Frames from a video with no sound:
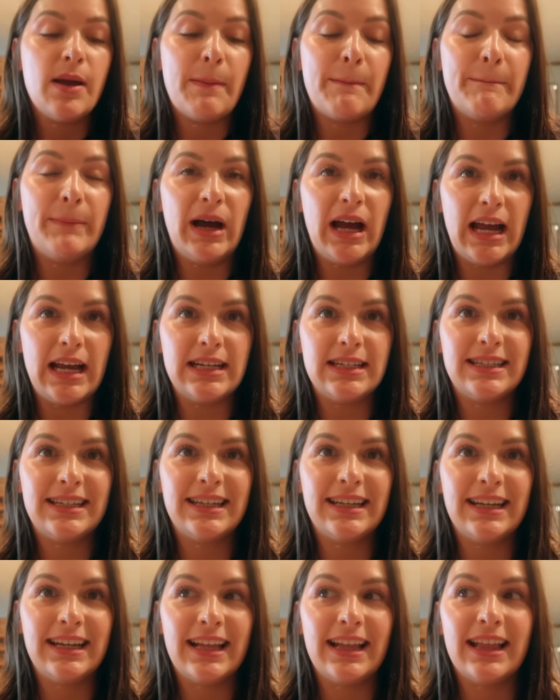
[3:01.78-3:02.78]
but
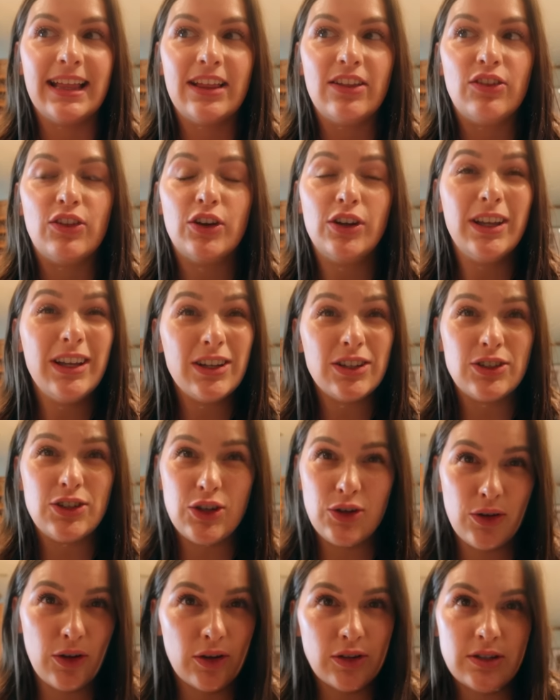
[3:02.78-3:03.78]
they're like
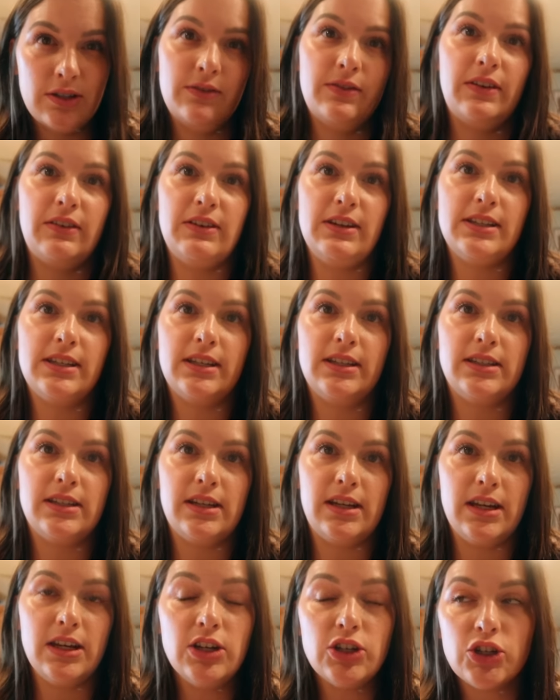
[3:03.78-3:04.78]

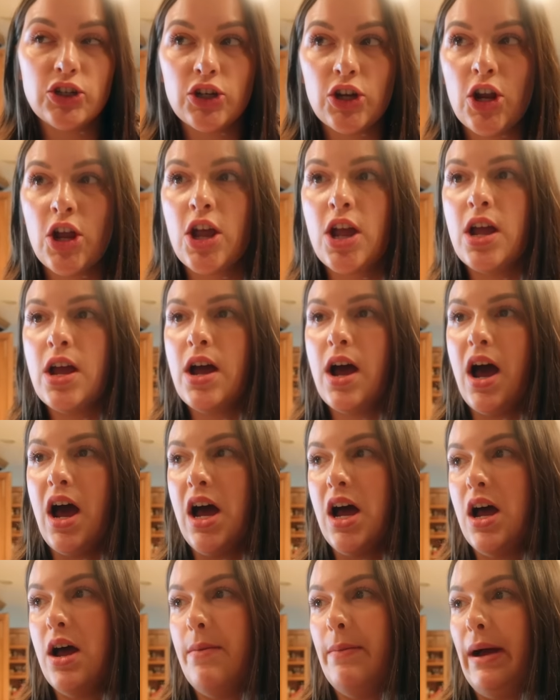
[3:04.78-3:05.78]
$2.50 each.
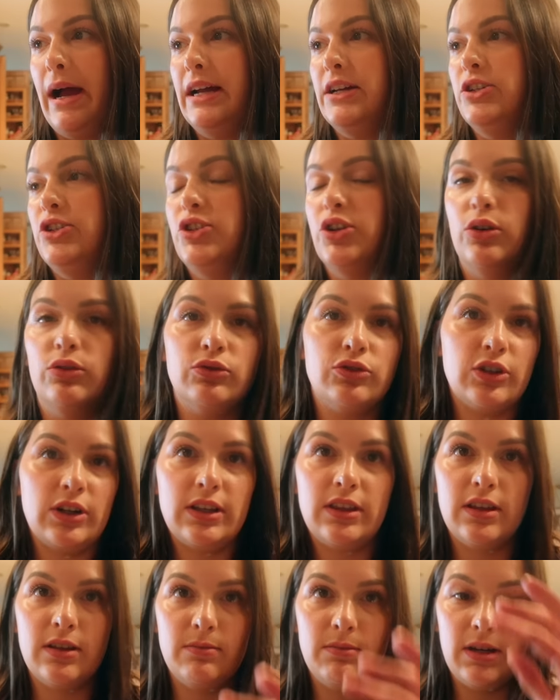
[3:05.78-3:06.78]
I don't
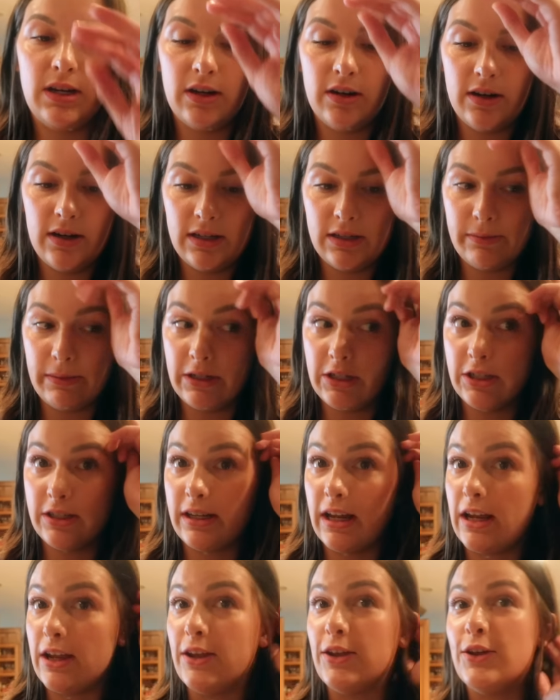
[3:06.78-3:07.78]
drink them near as much
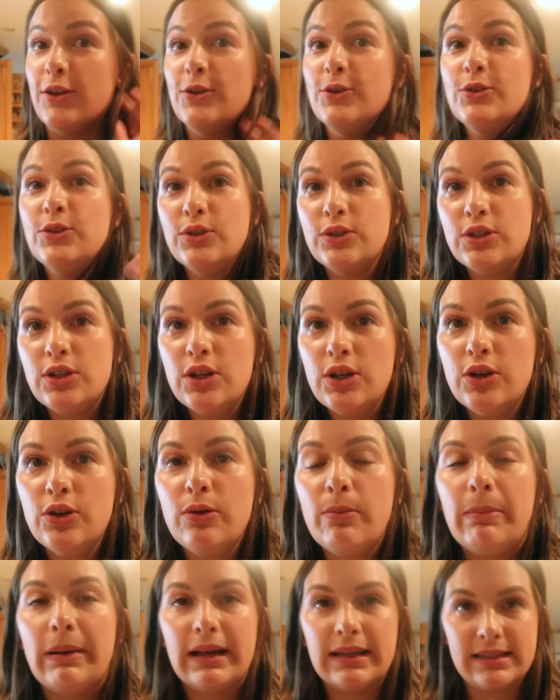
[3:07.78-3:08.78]
as I used
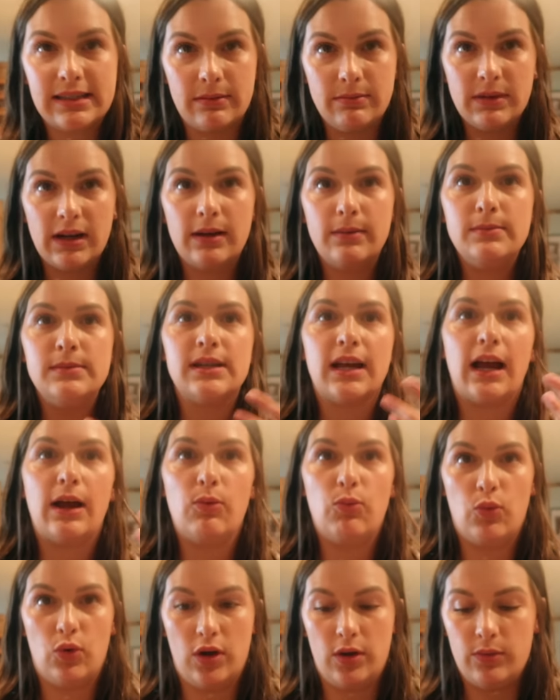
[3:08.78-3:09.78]
to, but sometimes I
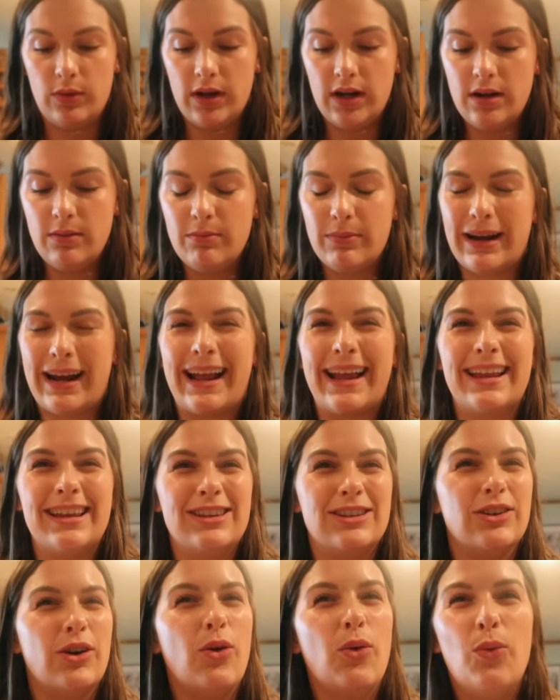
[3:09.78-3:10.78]
want one, but I
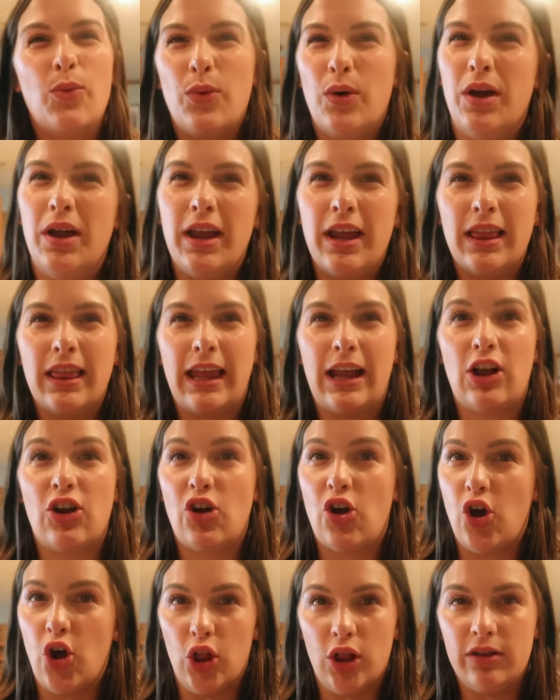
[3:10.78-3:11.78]
don't want
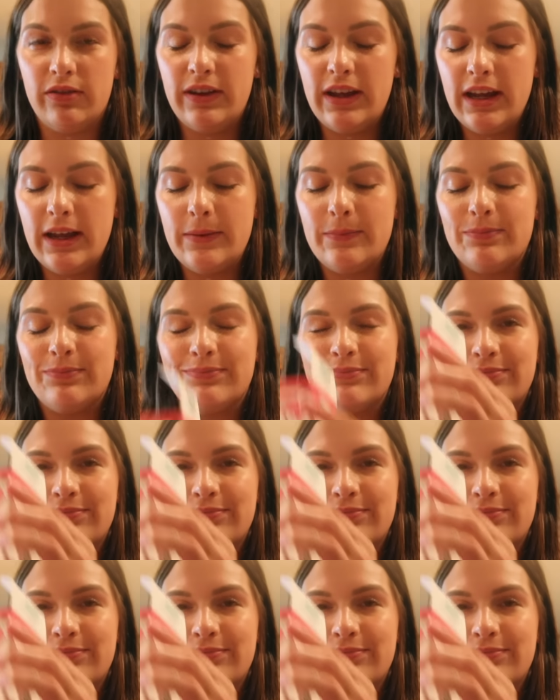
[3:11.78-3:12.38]
like all of it.